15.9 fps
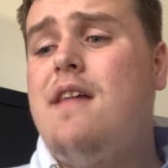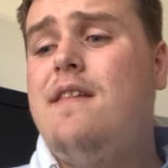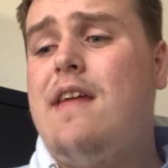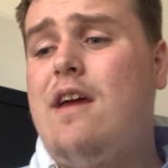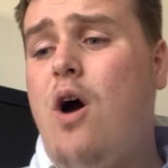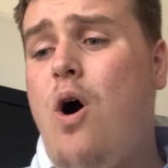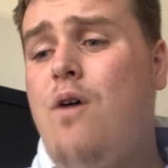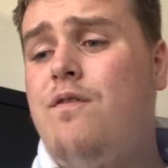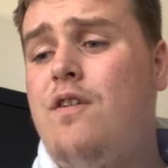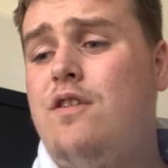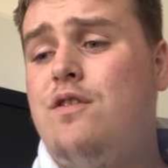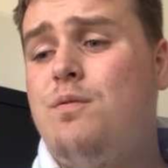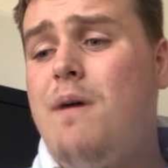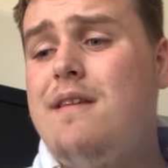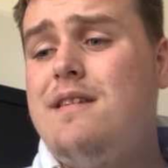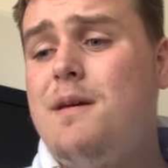They offered
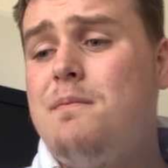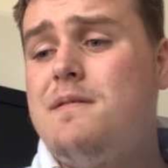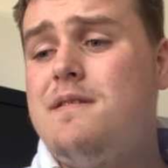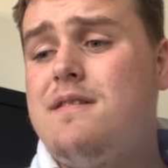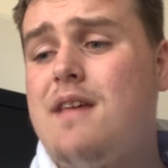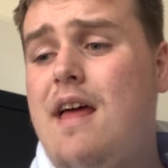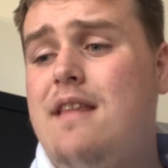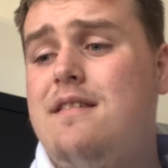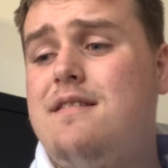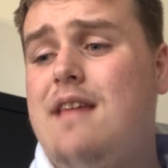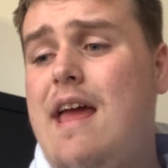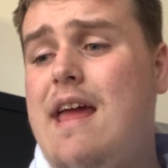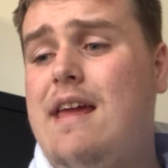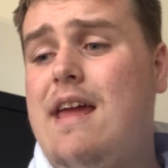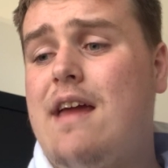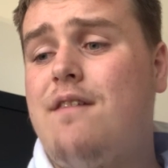20%
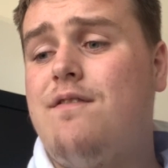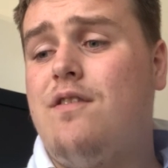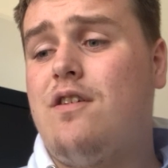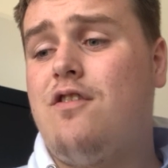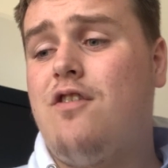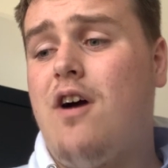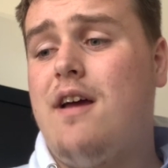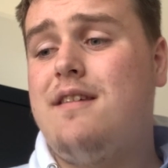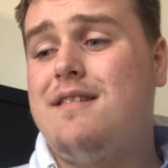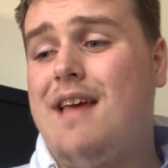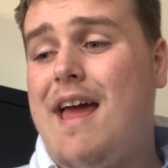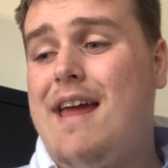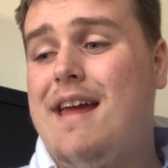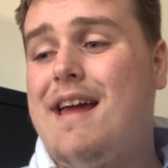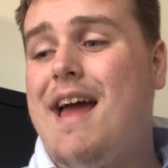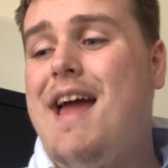staking, for Christ's
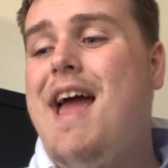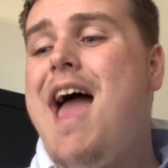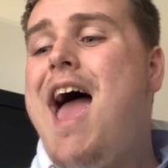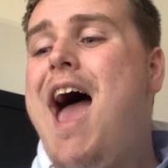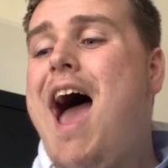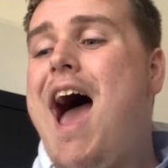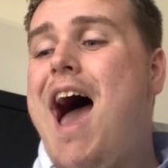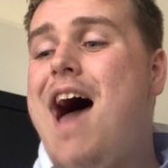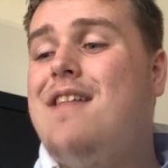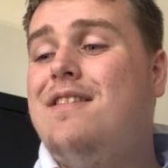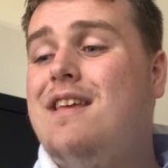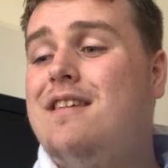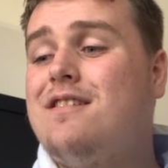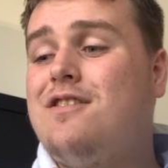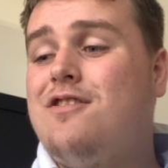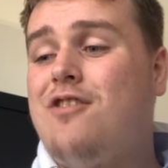sake, and
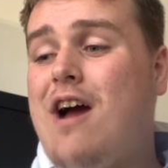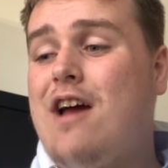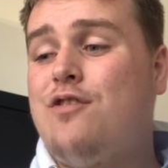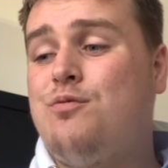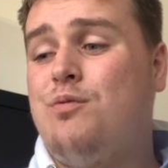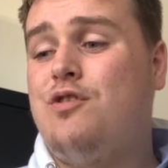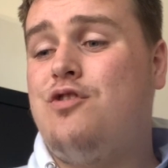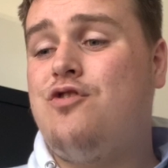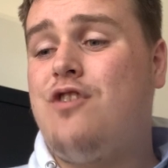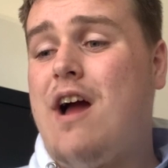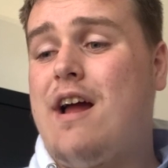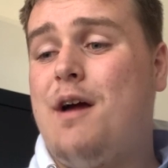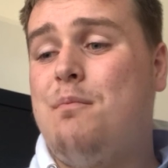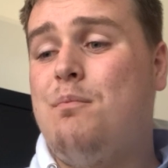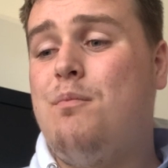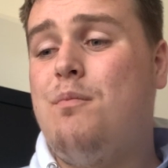this crash would trigger